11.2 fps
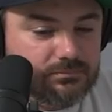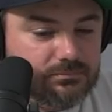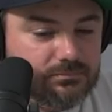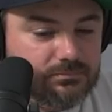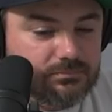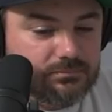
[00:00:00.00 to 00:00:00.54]

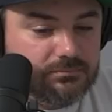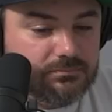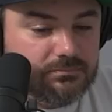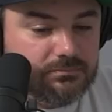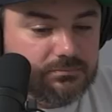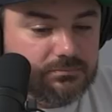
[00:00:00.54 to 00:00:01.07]

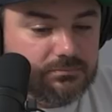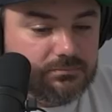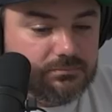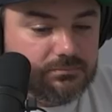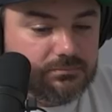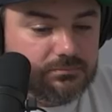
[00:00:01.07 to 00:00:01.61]

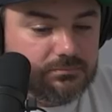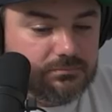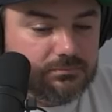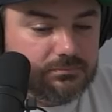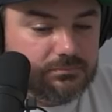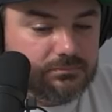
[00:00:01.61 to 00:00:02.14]

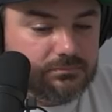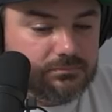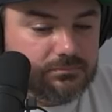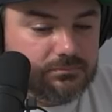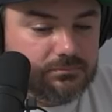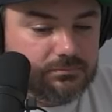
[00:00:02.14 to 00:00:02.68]

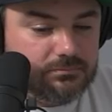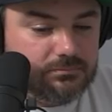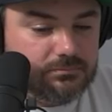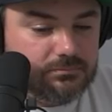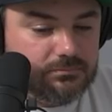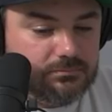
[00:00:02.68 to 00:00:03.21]

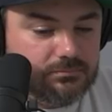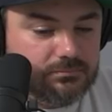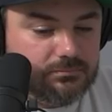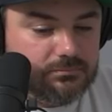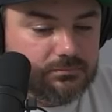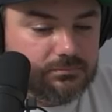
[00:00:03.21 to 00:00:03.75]

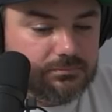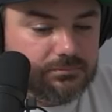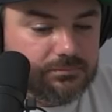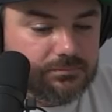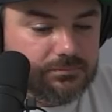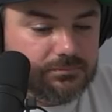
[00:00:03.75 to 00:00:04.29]

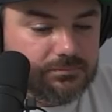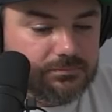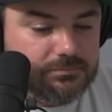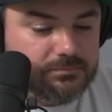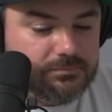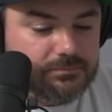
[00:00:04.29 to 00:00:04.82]

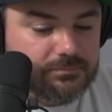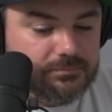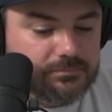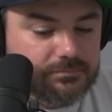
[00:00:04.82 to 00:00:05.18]
No words are spoken by the person on screen.